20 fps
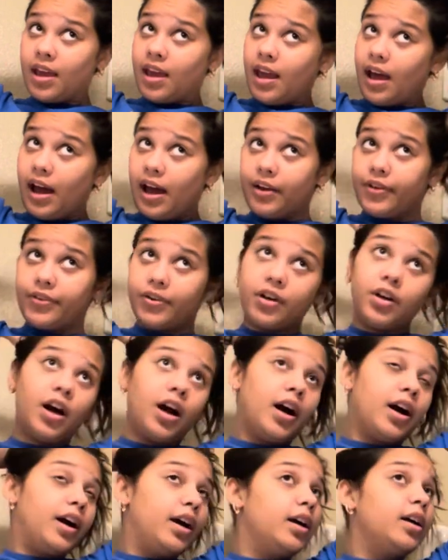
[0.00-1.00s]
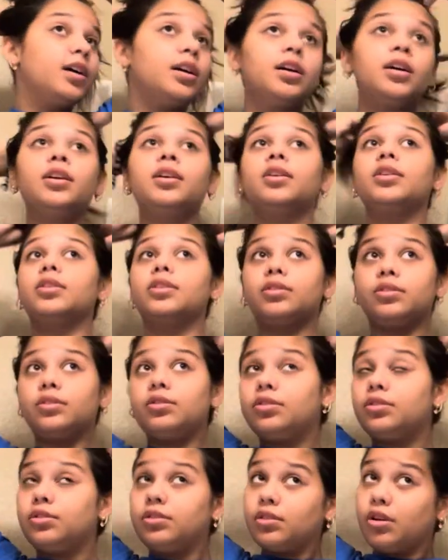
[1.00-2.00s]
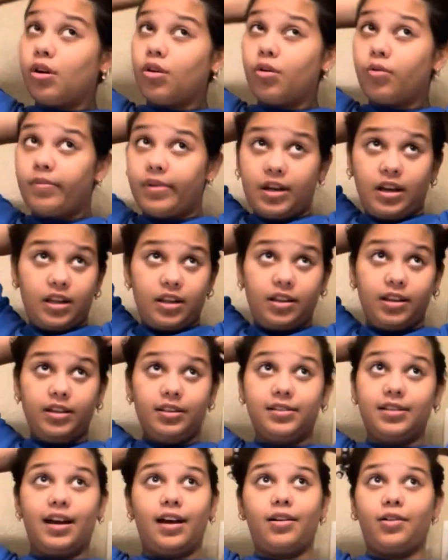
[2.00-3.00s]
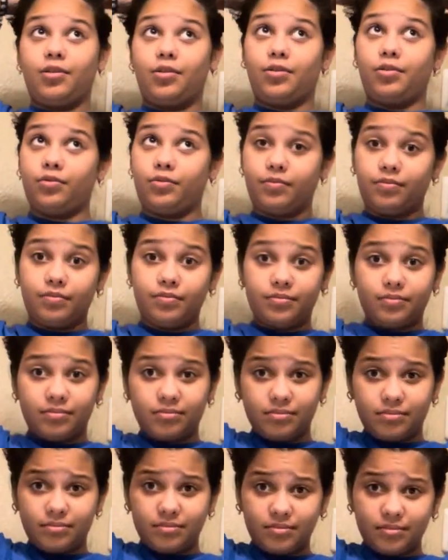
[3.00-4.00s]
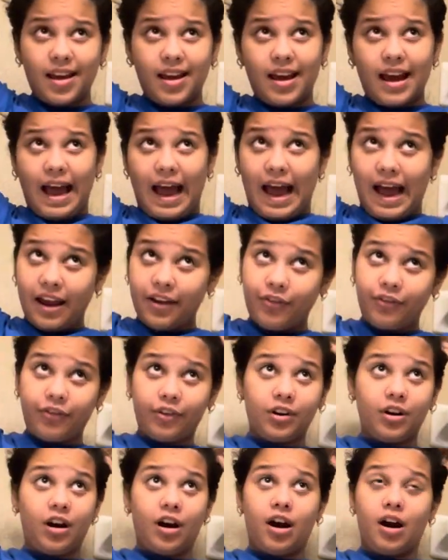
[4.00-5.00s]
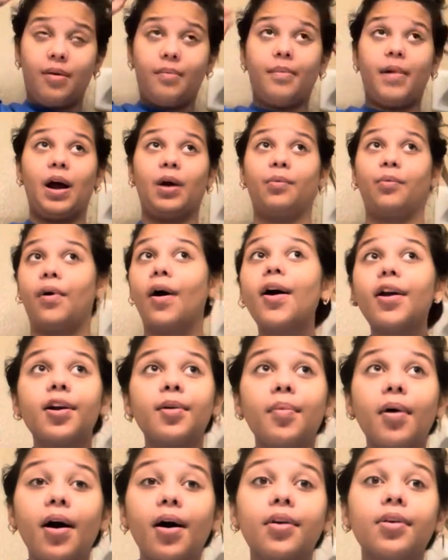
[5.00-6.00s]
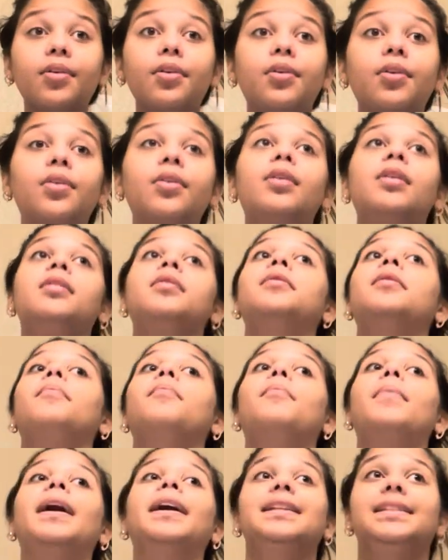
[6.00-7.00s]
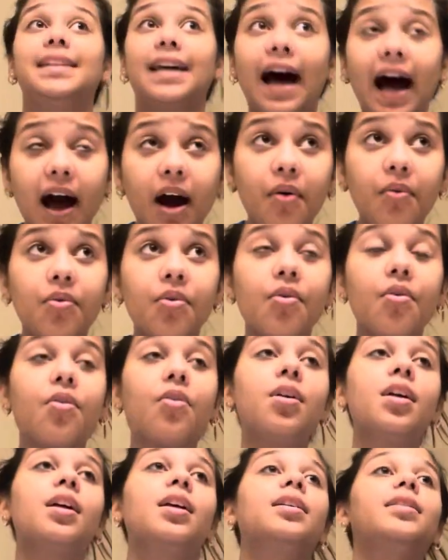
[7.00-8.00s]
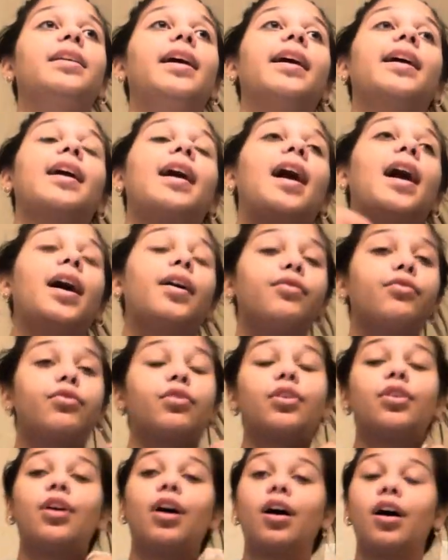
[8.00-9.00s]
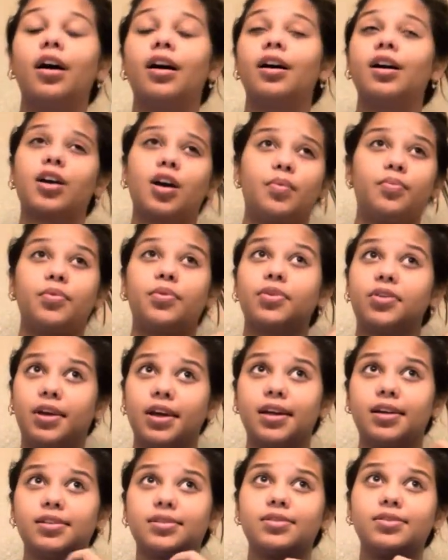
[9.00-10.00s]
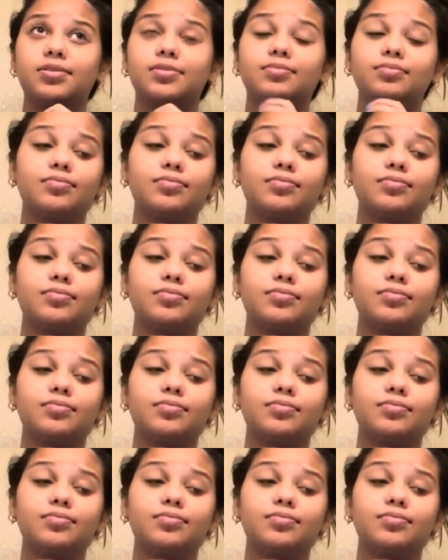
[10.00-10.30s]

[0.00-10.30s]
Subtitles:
I forgot so many things at home. I forgot my water bottle, my towel, like I forgot a couple things.